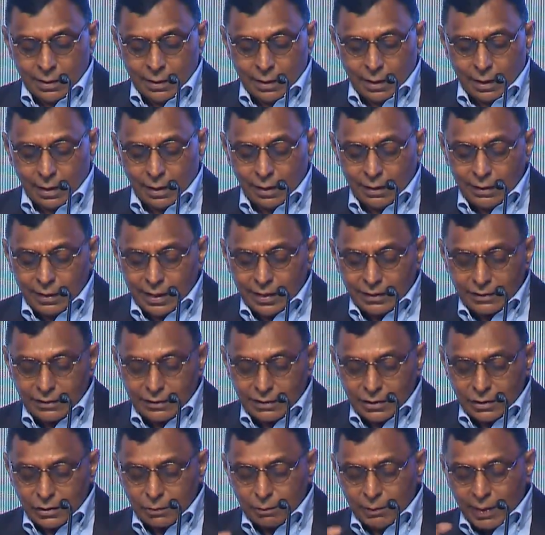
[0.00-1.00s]
Unless
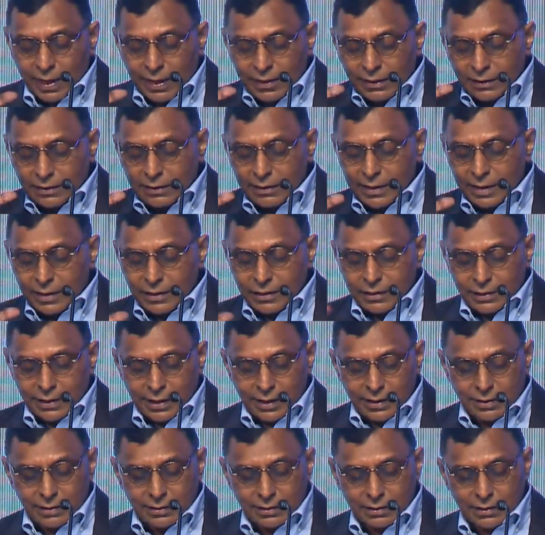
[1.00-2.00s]
this mindset
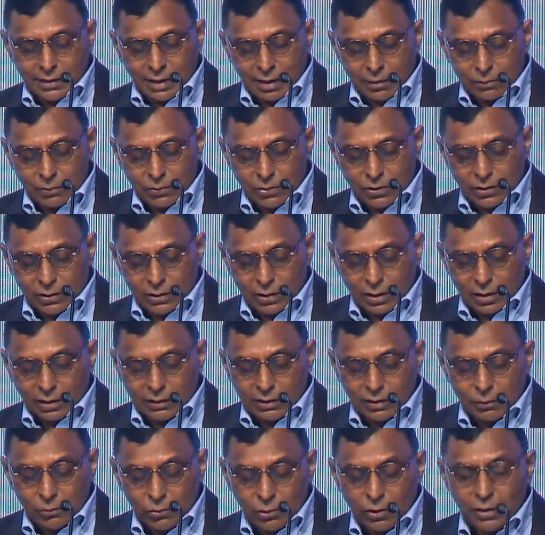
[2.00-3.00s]
change comes, our
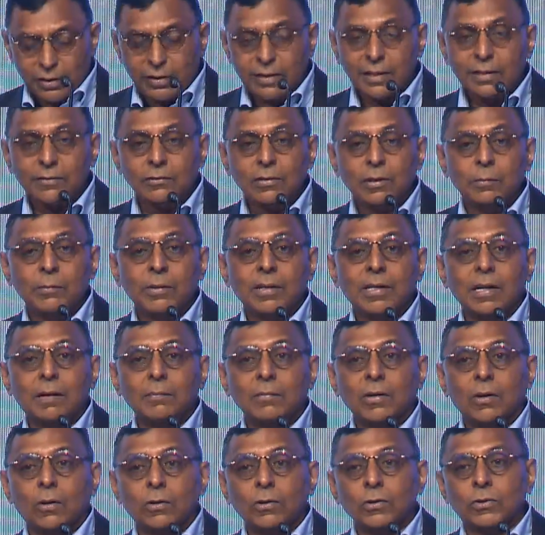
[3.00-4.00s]
community will become
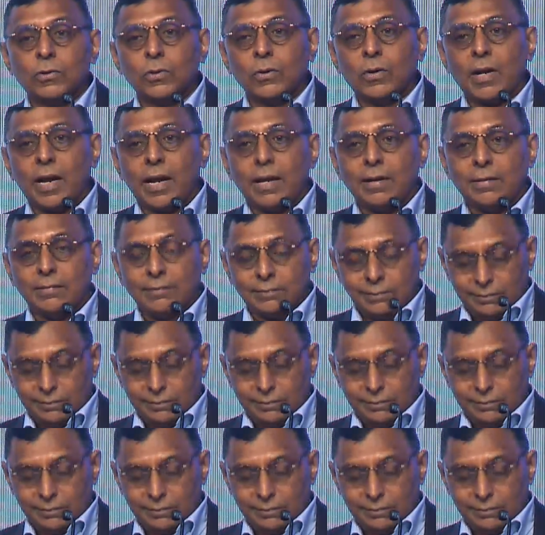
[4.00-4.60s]
an also-ran.